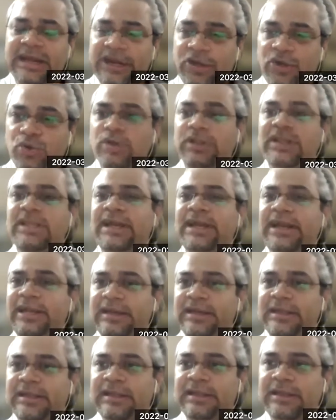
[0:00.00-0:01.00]
Took that
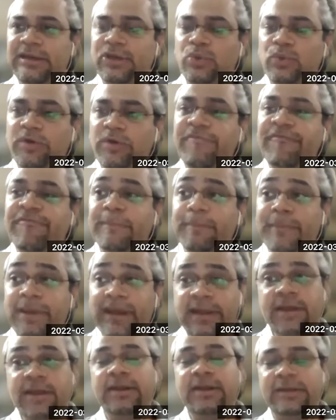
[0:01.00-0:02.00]
to a
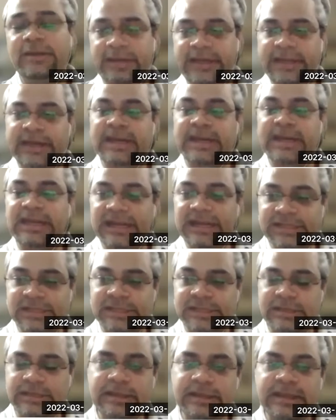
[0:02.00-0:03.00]
familiar terrain
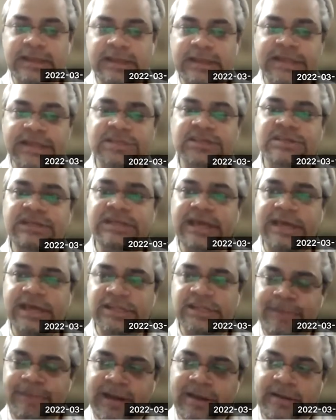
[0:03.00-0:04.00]
next, essentially
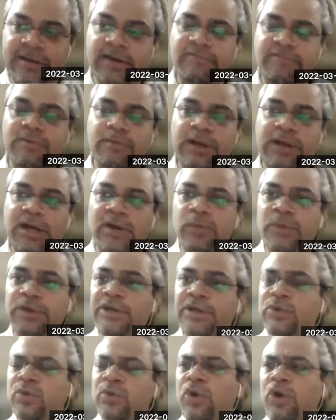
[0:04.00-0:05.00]
expanded from Harvard
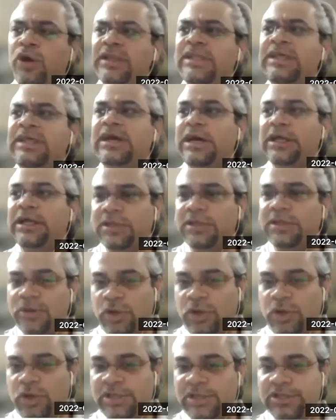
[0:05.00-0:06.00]
to all the other
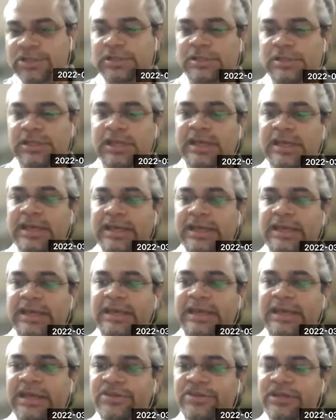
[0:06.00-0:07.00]
colleges,
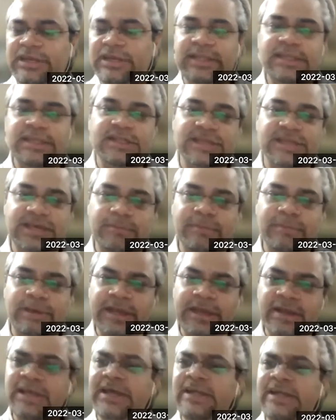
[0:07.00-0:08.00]
initially in the same
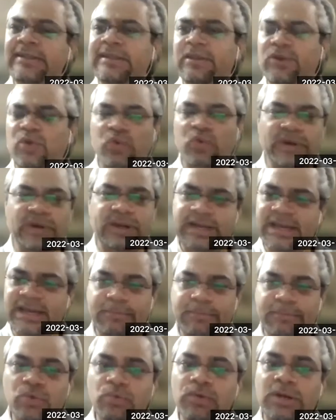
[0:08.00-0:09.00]
area and then over
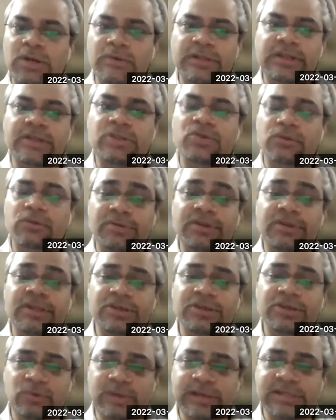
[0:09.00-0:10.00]
time throughout the
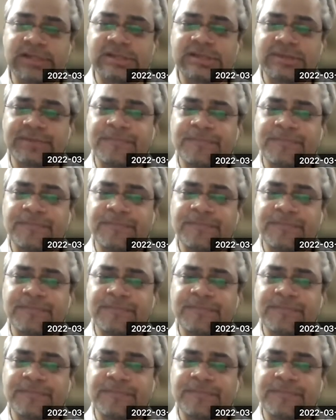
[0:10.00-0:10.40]
US.